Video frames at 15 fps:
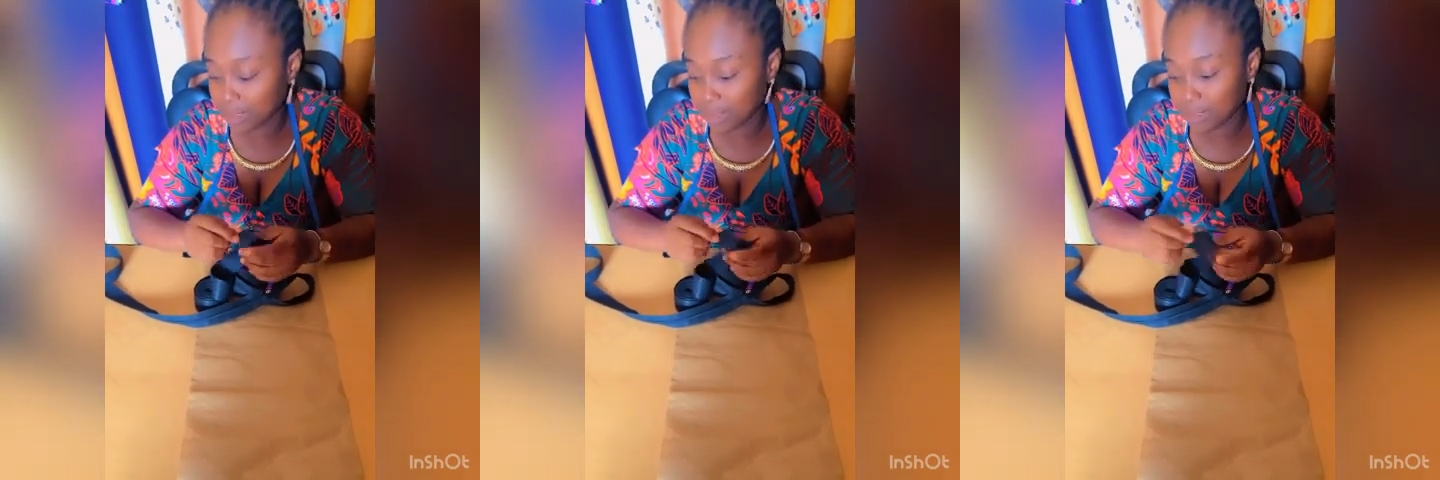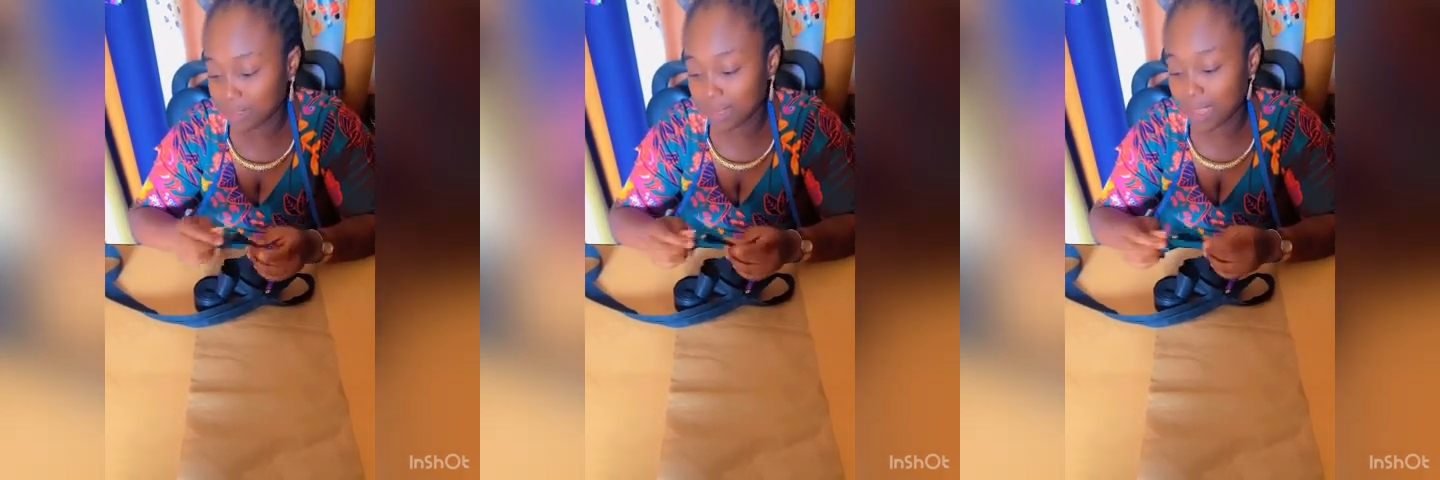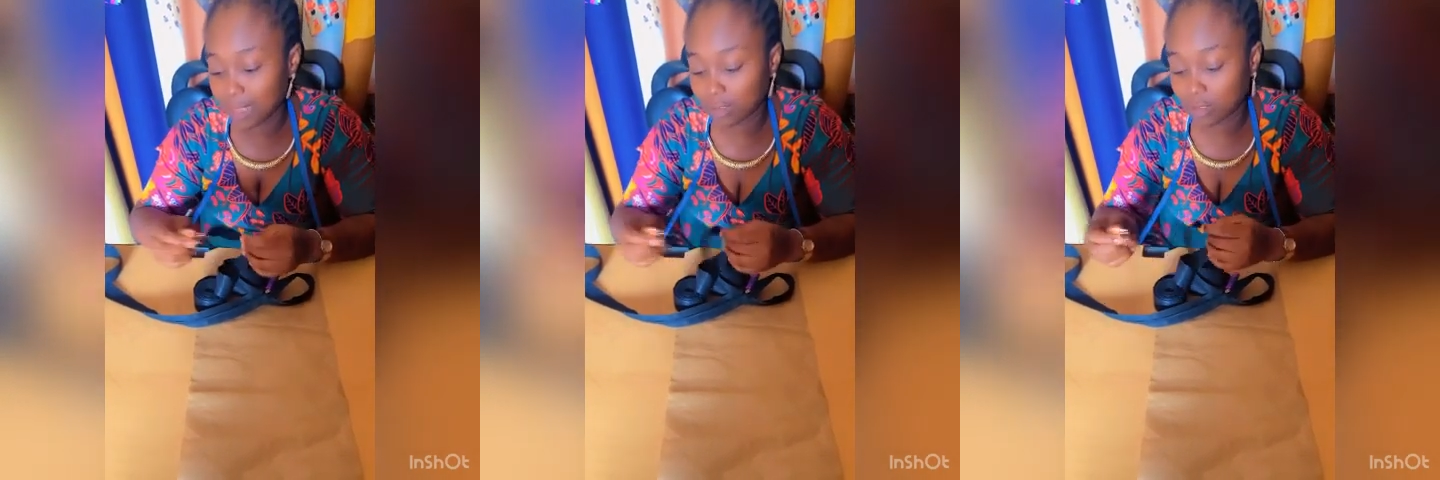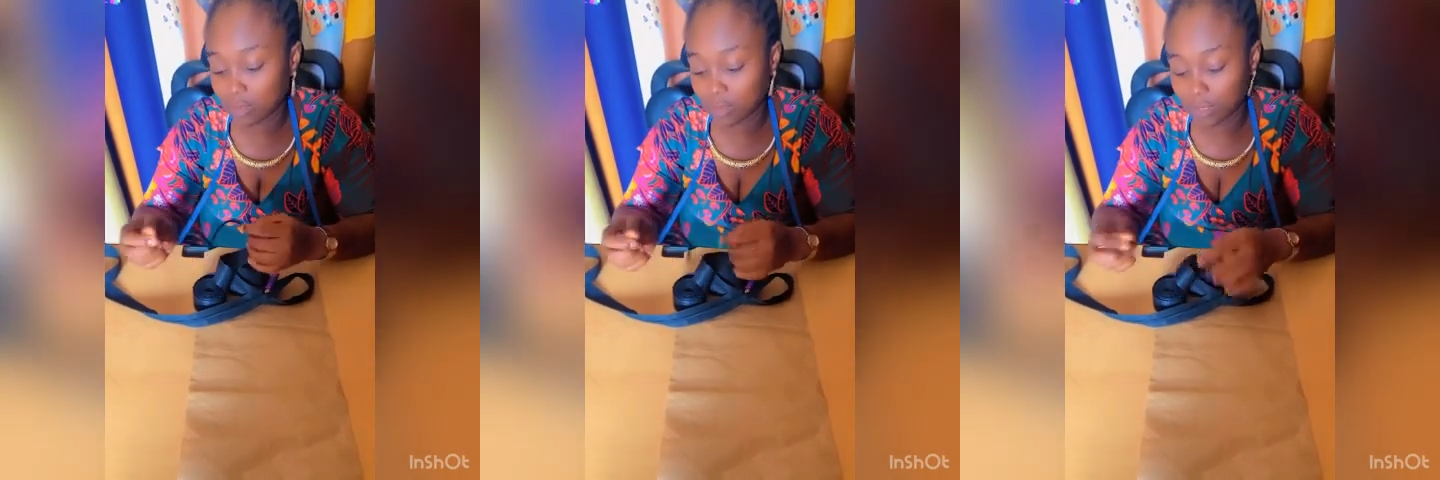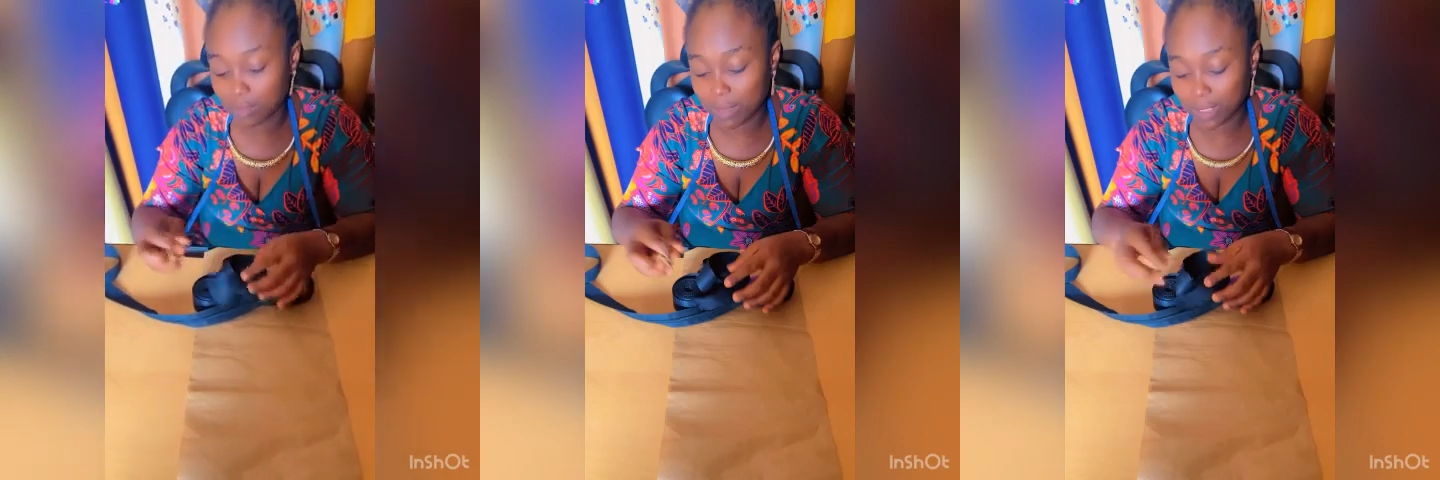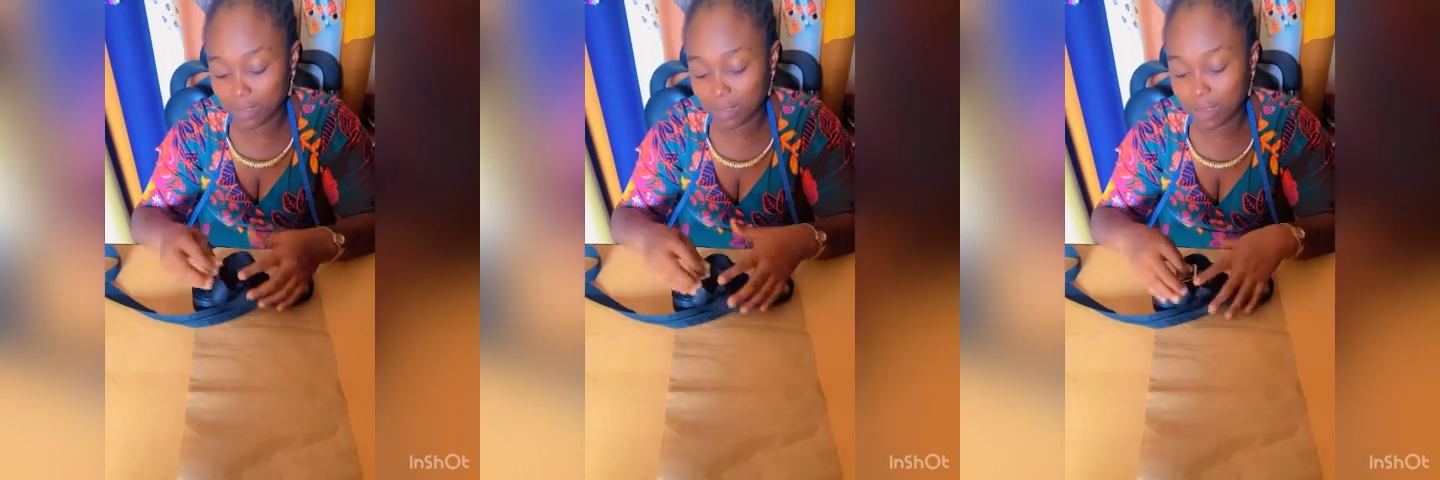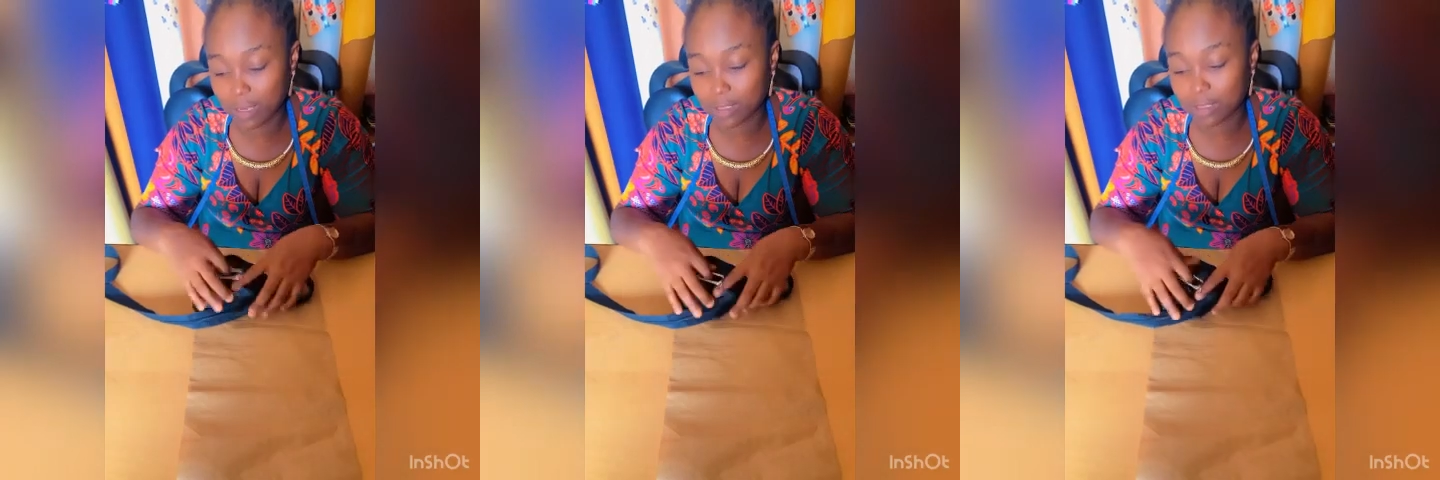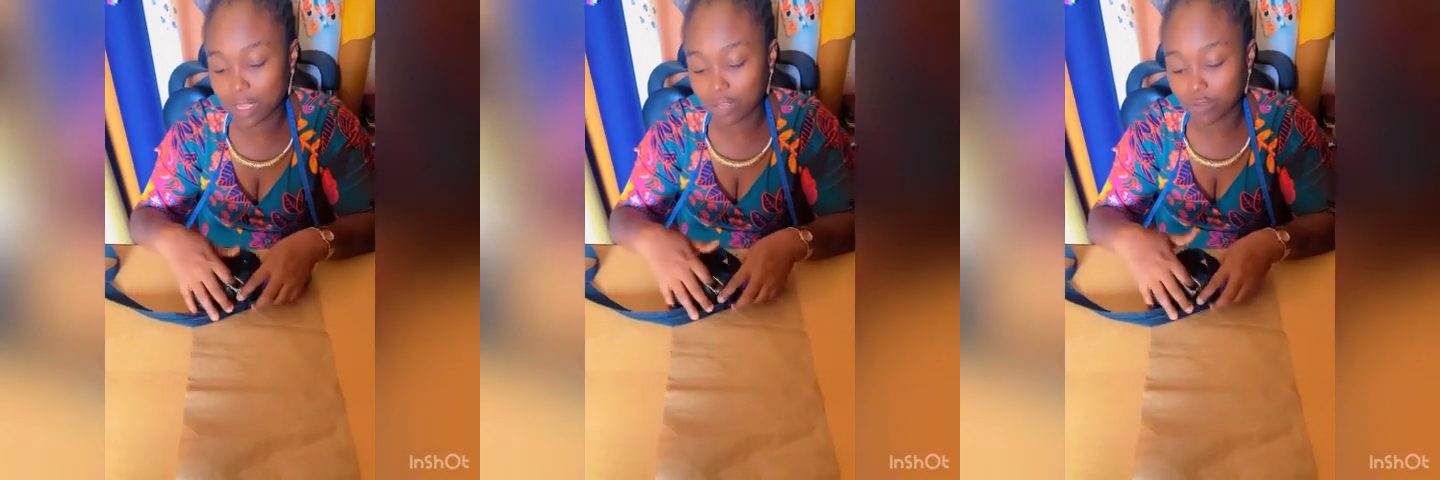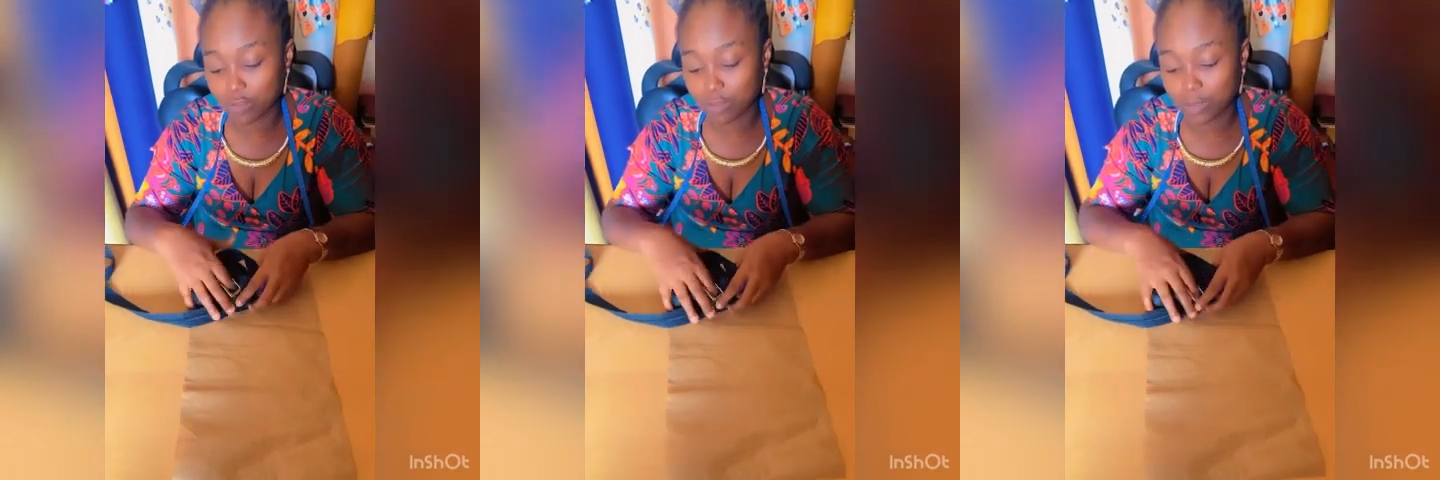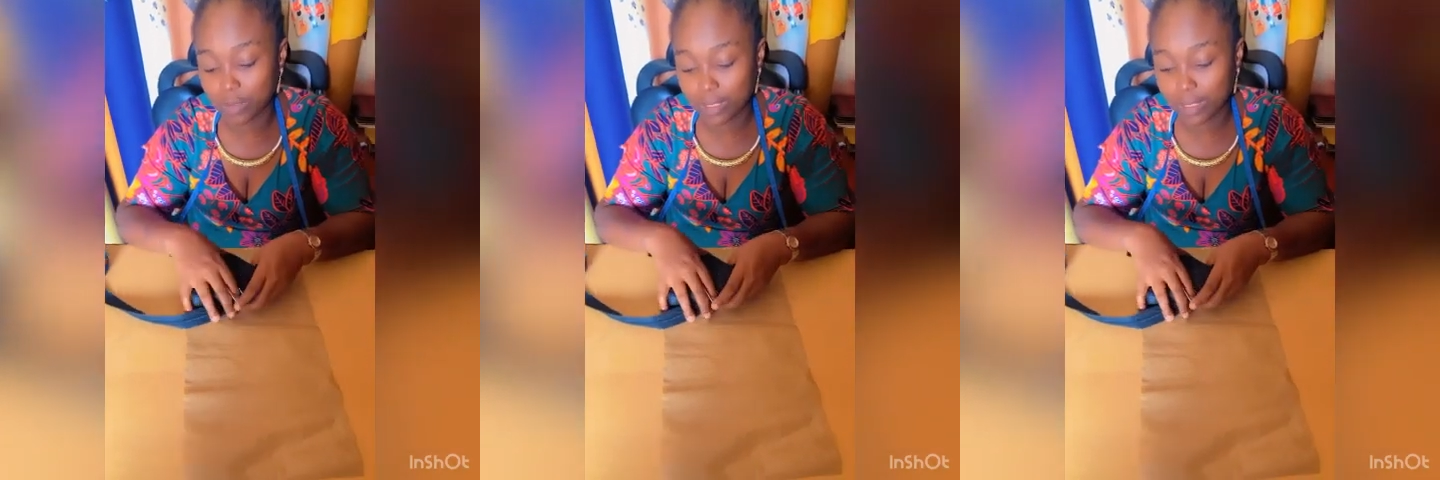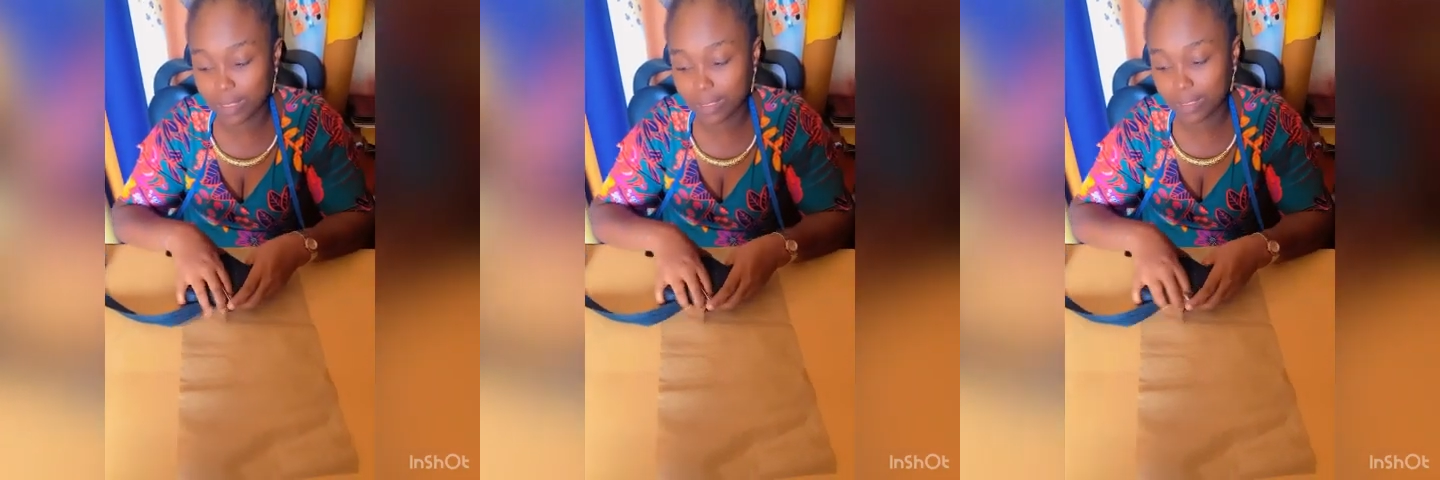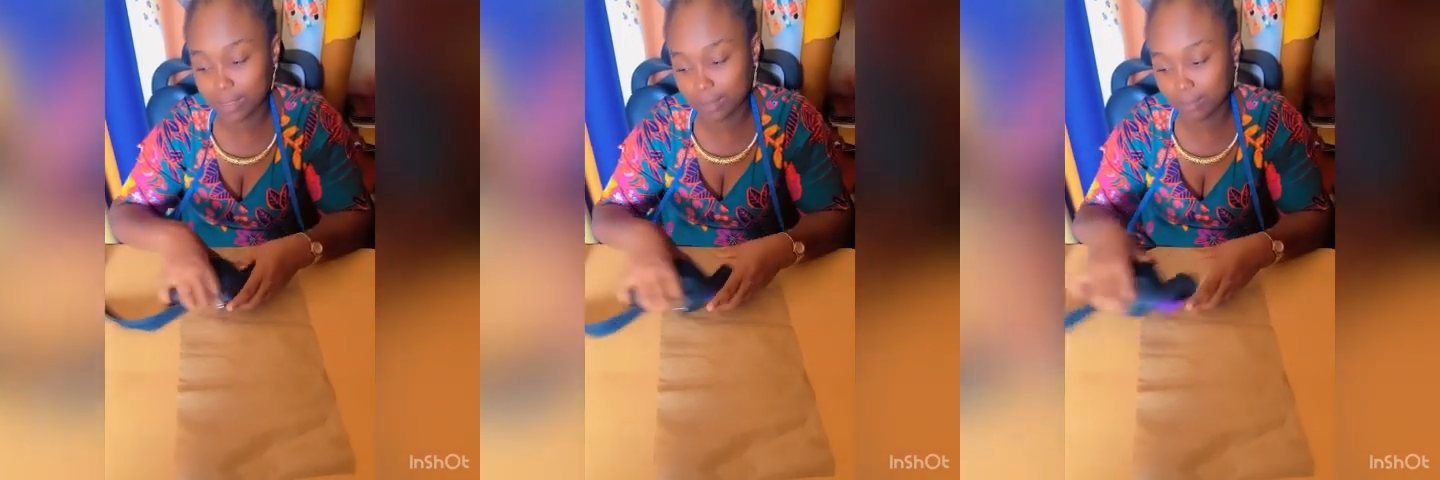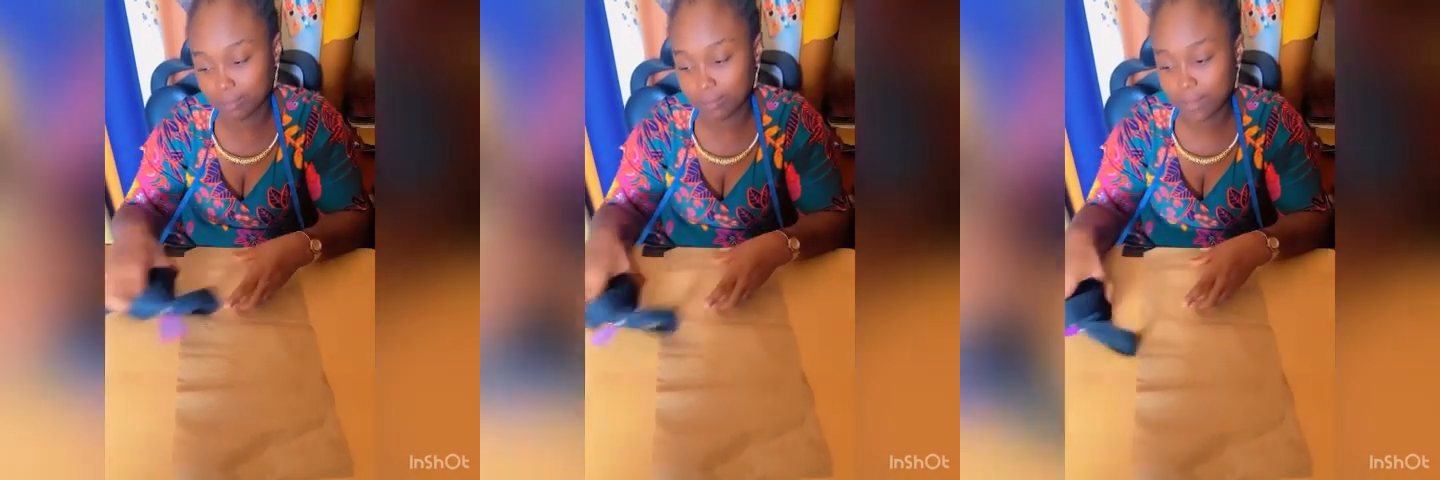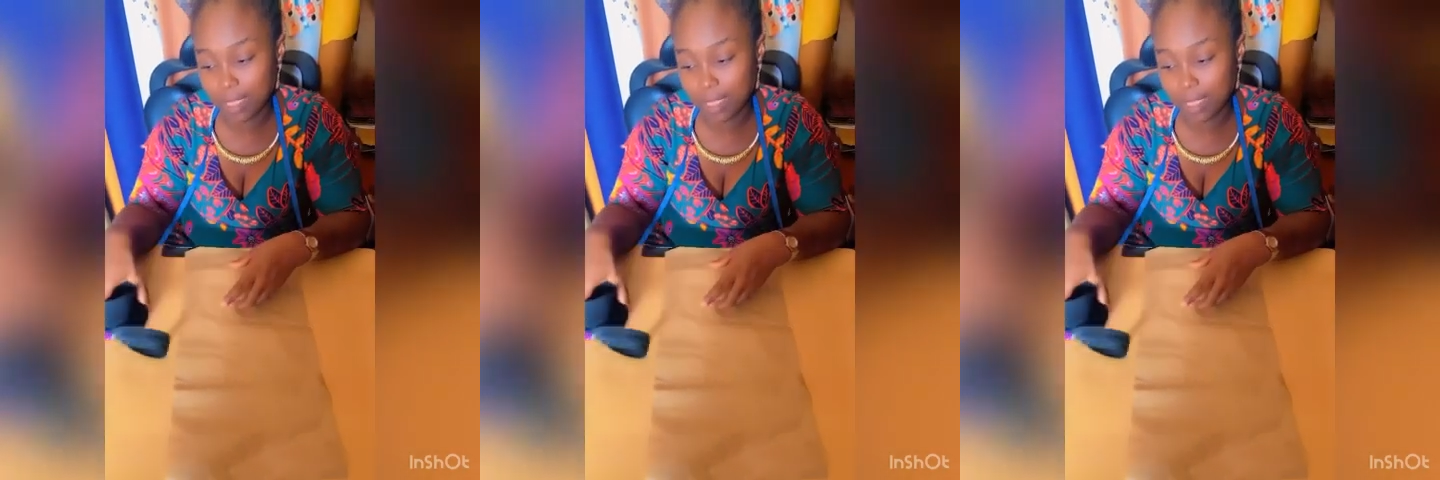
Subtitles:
I think that's all the materials that you'll be needing,